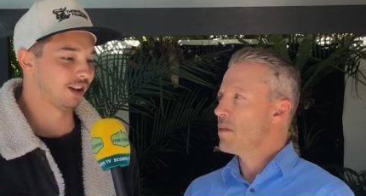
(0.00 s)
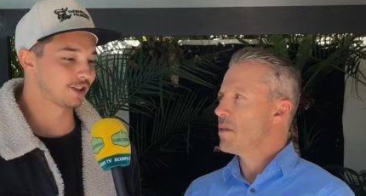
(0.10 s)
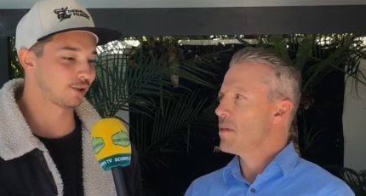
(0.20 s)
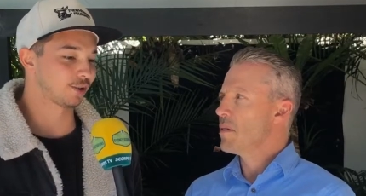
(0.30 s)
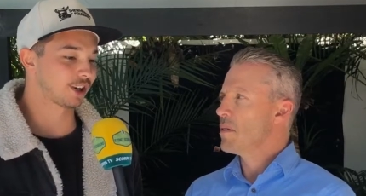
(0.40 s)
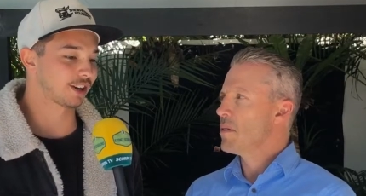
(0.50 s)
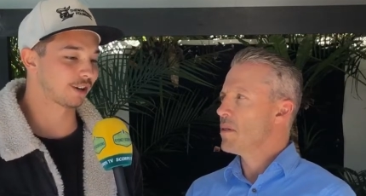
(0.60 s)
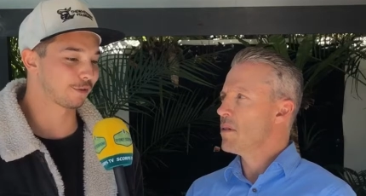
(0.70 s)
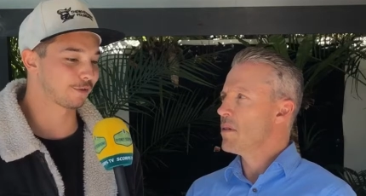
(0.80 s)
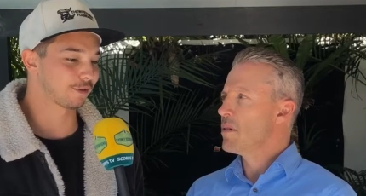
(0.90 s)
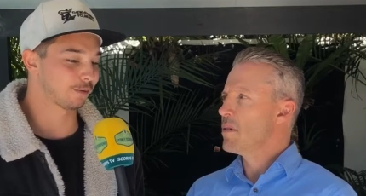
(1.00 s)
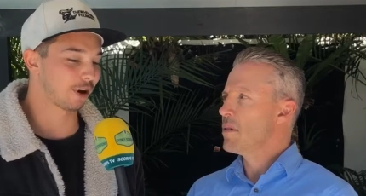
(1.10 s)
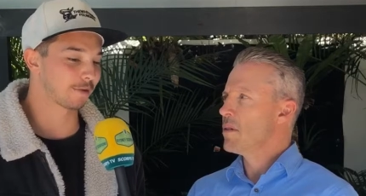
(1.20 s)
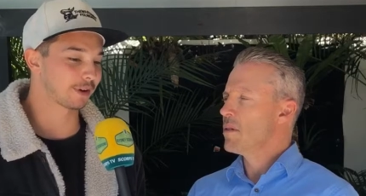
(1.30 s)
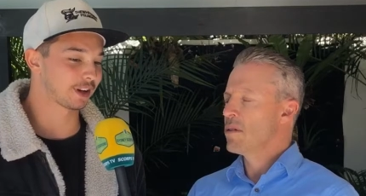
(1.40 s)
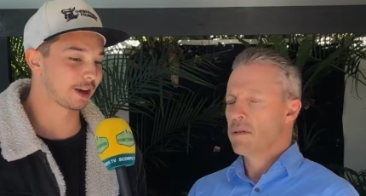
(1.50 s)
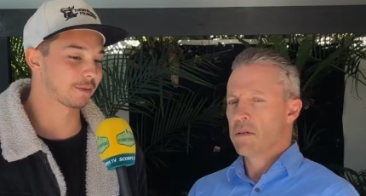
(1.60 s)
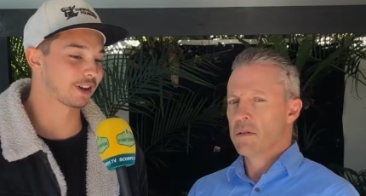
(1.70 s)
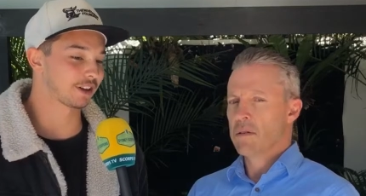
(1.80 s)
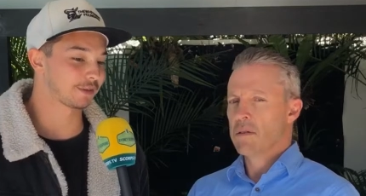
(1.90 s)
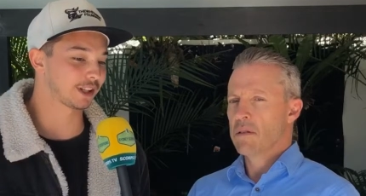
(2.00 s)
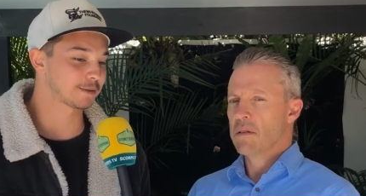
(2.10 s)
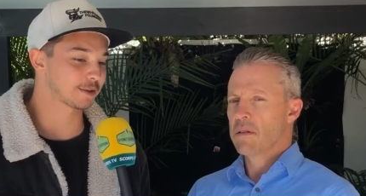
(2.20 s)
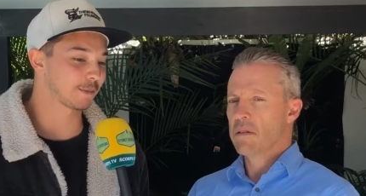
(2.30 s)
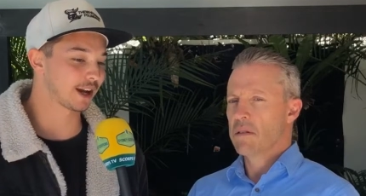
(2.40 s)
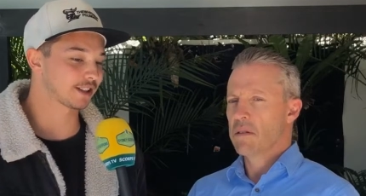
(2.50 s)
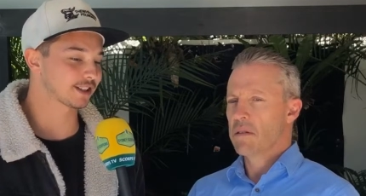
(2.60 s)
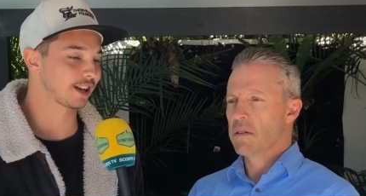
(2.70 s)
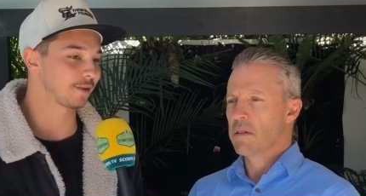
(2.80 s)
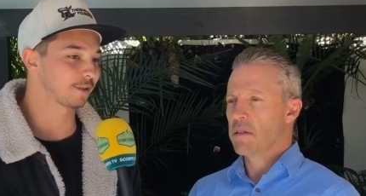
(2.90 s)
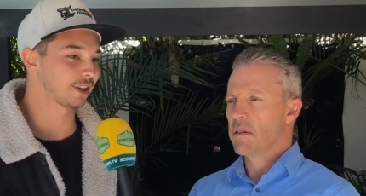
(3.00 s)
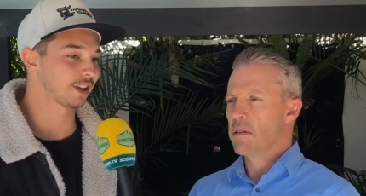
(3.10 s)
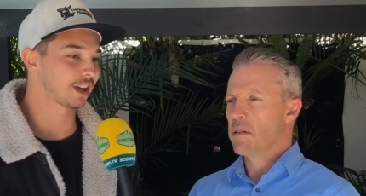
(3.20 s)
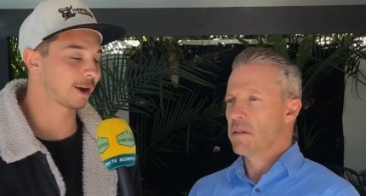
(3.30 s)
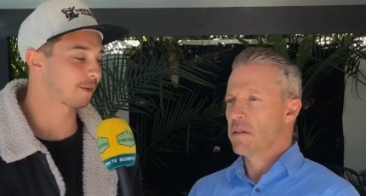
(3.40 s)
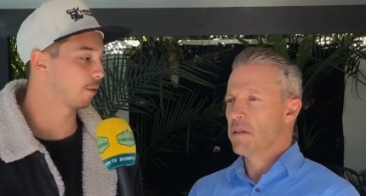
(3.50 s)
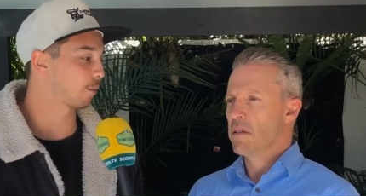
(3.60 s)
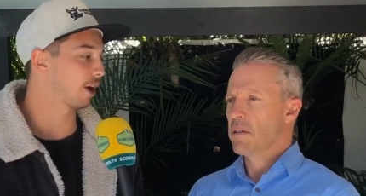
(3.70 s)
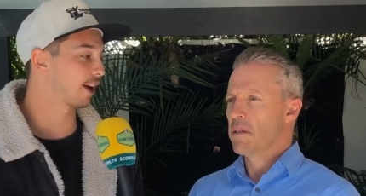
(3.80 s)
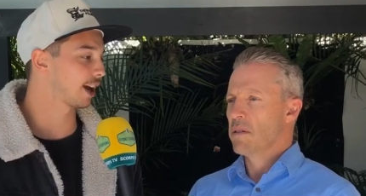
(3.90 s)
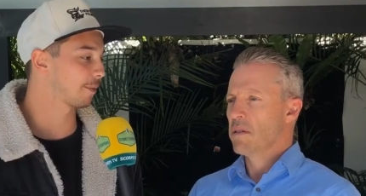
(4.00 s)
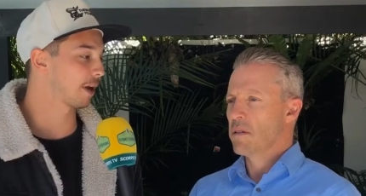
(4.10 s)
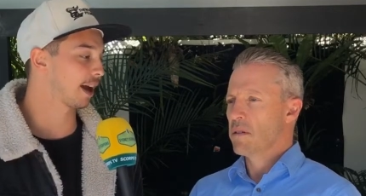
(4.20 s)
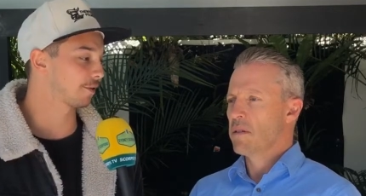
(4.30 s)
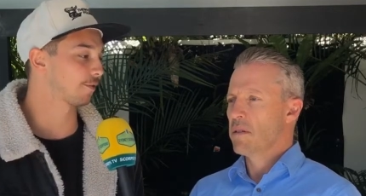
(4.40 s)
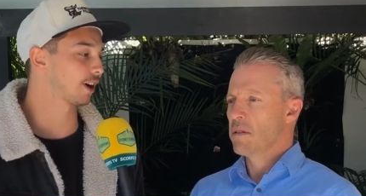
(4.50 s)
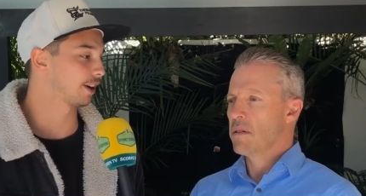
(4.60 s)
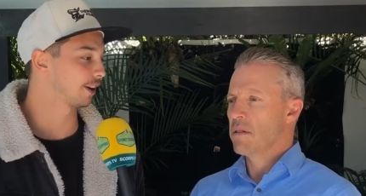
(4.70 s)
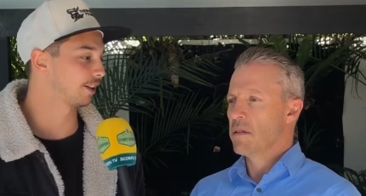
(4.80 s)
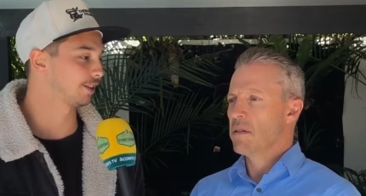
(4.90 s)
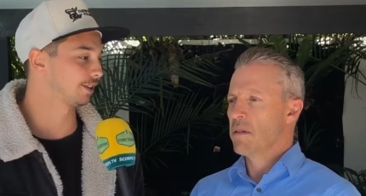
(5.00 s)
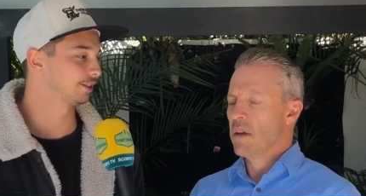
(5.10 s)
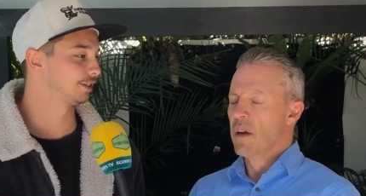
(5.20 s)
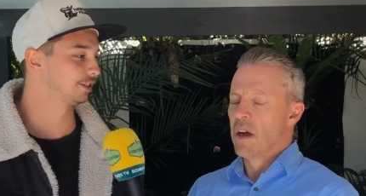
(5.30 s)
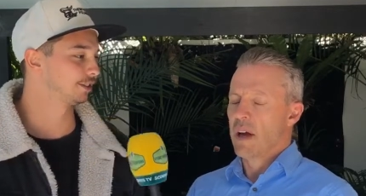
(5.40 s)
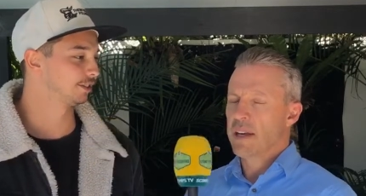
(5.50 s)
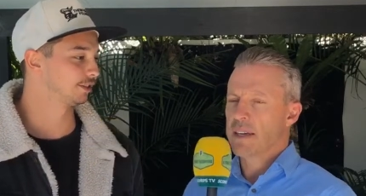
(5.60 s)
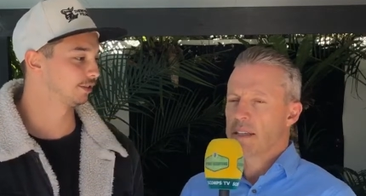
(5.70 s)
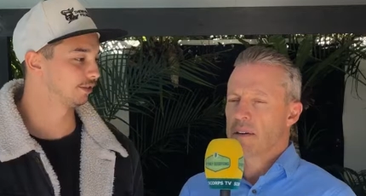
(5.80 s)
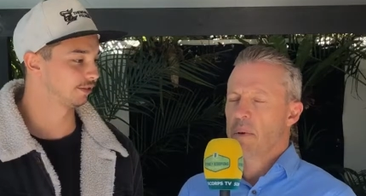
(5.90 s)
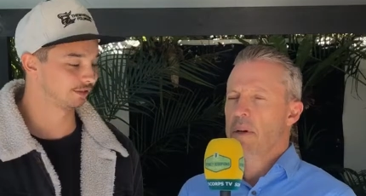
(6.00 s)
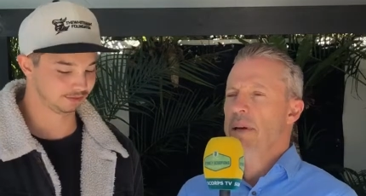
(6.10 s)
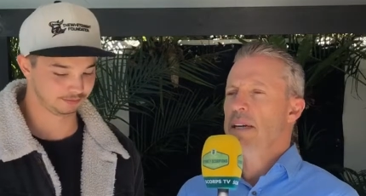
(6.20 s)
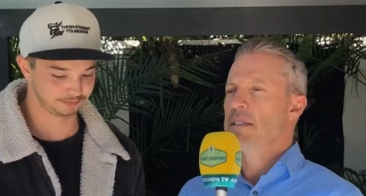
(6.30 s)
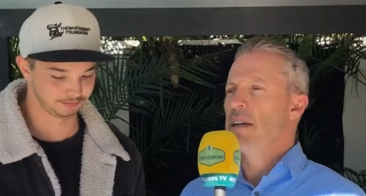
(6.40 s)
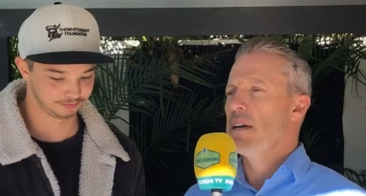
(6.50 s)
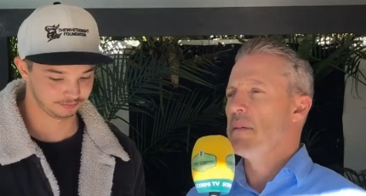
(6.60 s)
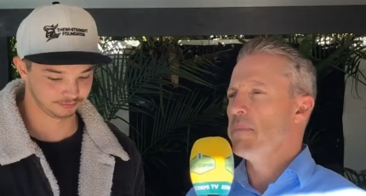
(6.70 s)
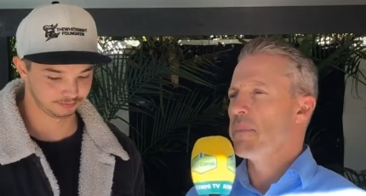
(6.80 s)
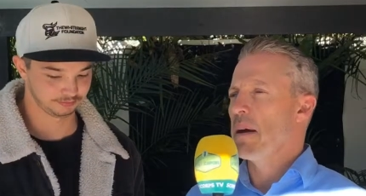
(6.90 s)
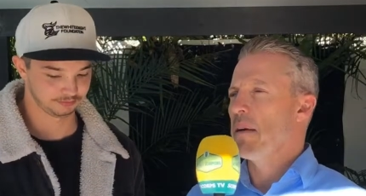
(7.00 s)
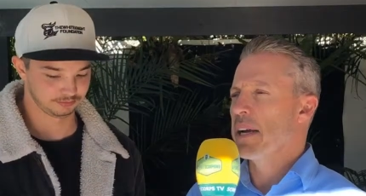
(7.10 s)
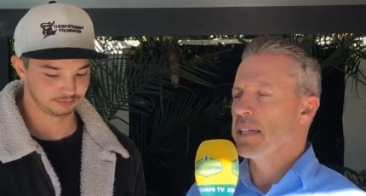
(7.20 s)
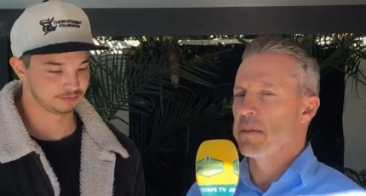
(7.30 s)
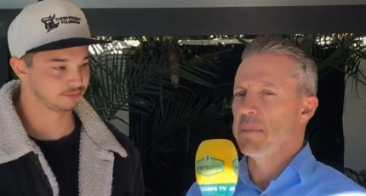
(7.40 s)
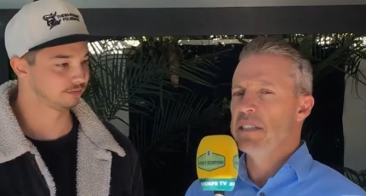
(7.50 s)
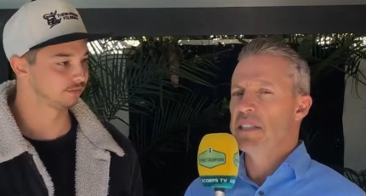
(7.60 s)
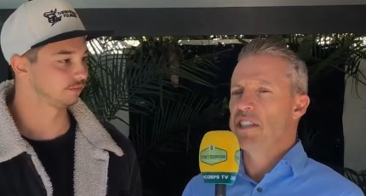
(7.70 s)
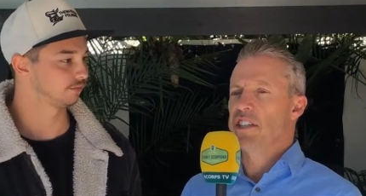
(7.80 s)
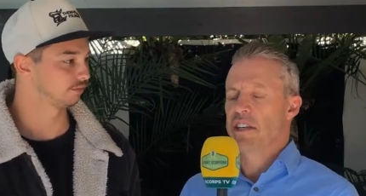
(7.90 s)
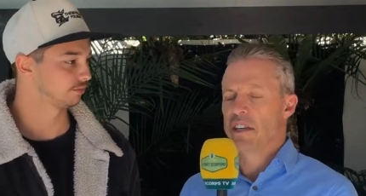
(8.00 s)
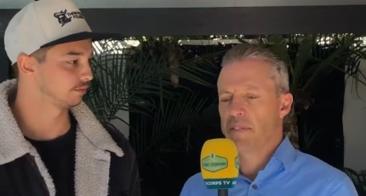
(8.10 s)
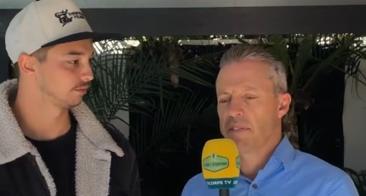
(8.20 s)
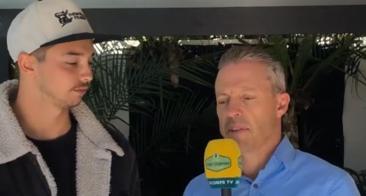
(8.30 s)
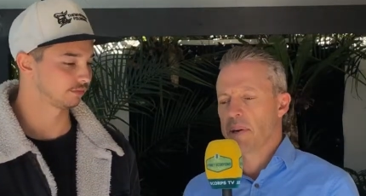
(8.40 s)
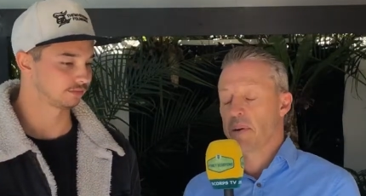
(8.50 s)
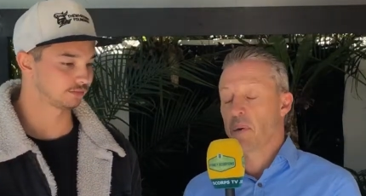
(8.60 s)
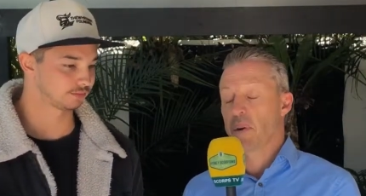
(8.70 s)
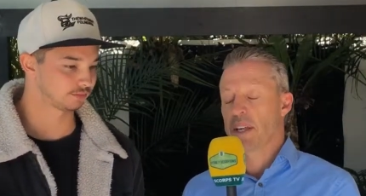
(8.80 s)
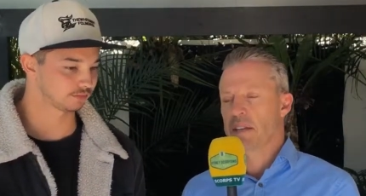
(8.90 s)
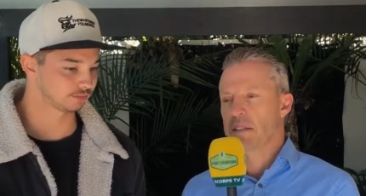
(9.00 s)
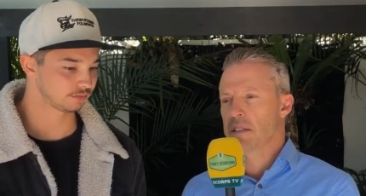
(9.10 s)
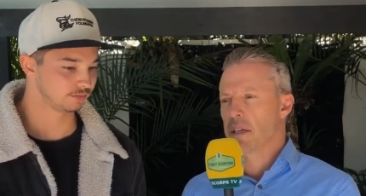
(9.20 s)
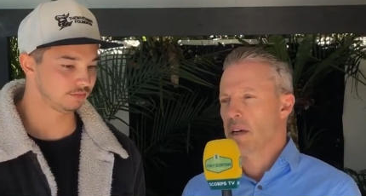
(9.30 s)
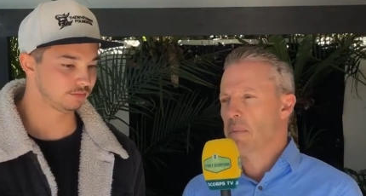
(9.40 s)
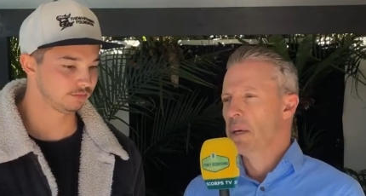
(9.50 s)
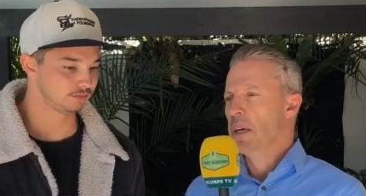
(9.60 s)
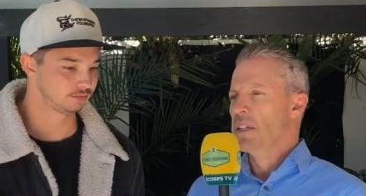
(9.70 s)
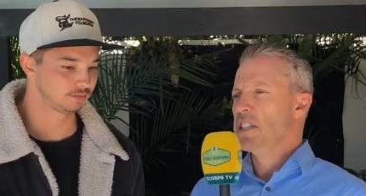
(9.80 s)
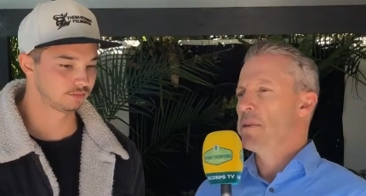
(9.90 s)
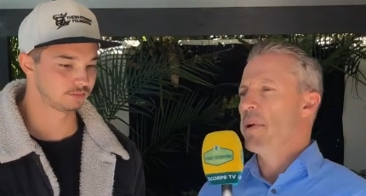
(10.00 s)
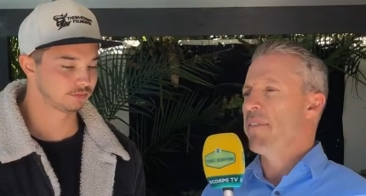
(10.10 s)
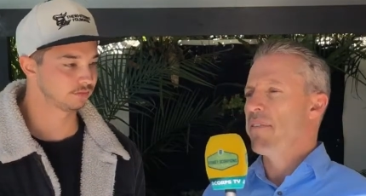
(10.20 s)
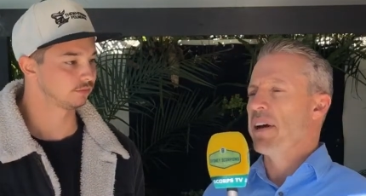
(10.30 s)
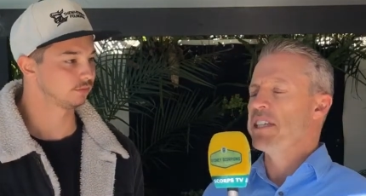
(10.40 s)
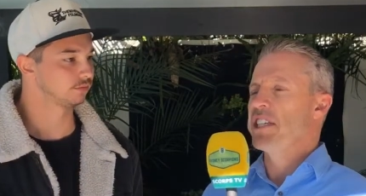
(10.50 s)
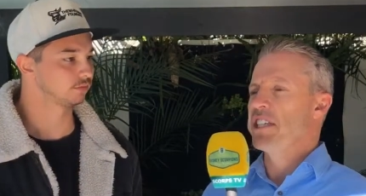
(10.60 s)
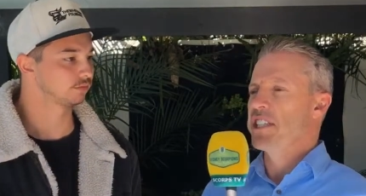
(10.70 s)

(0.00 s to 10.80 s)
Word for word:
Speaker 1: it's all kind of I've been coming in leaps and bounds, so I'm really happy with where I am at right now.
Speaker 2: Okay, so what about, um, I guess, a message you can give to our audience um, just about facing